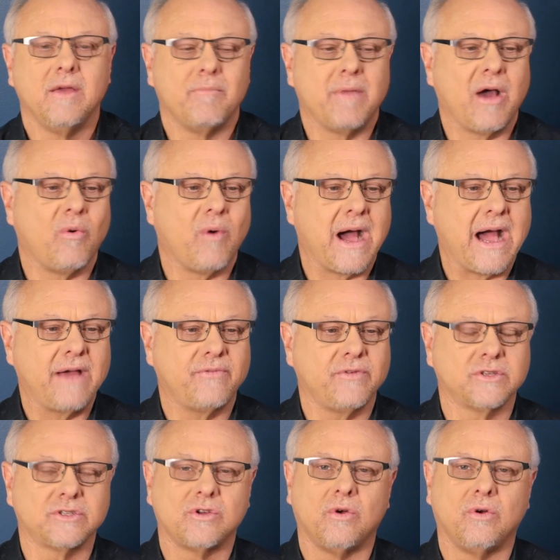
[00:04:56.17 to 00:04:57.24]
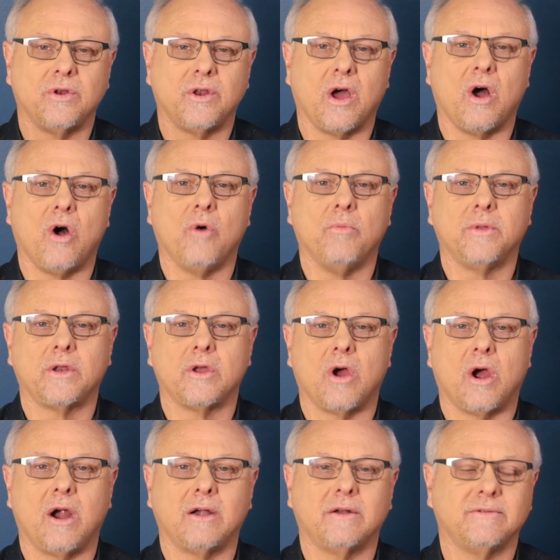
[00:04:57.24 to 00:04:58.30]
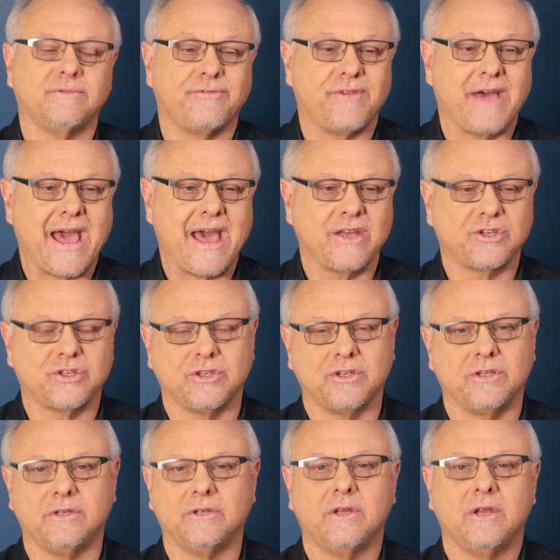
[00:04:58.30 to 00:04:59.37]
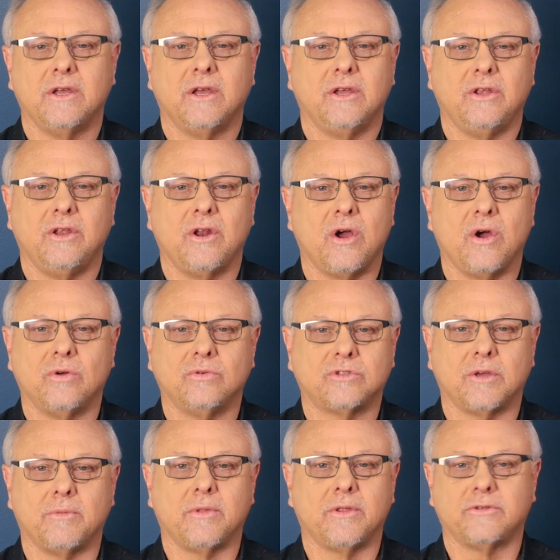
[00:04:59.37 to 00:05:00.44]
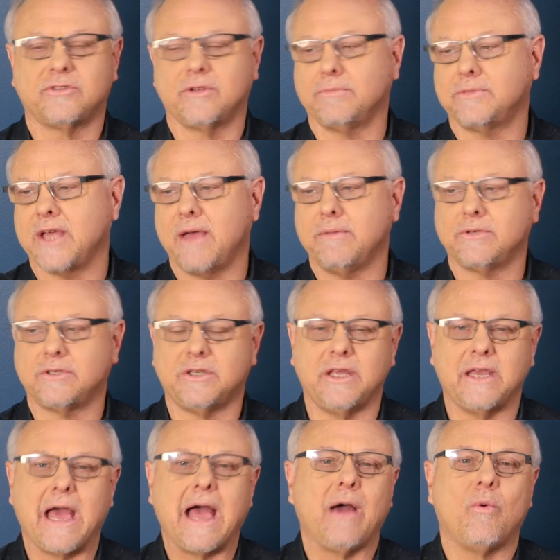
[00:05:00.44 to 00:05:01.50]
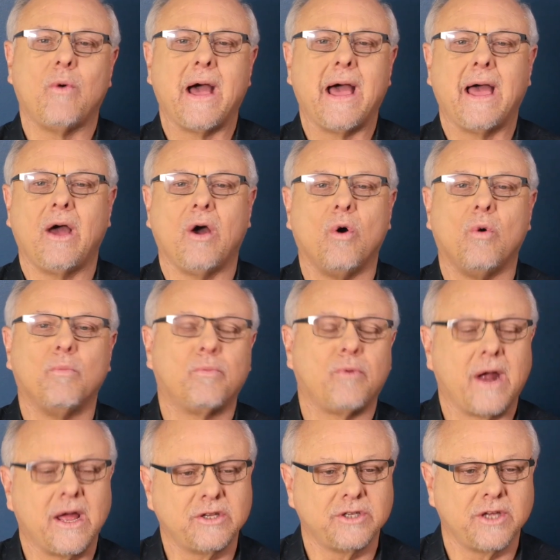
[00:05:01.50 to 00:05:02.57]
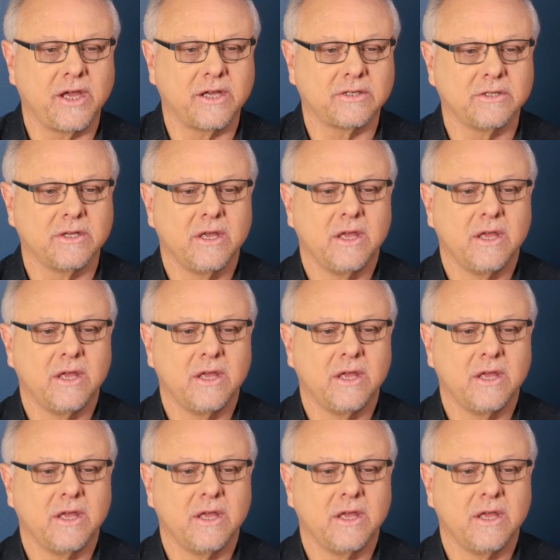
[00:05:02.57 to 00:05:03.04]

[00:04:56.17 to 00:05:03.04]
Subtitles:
My wife is going to home and garden, fashion, you know, sometimes DIY home projects.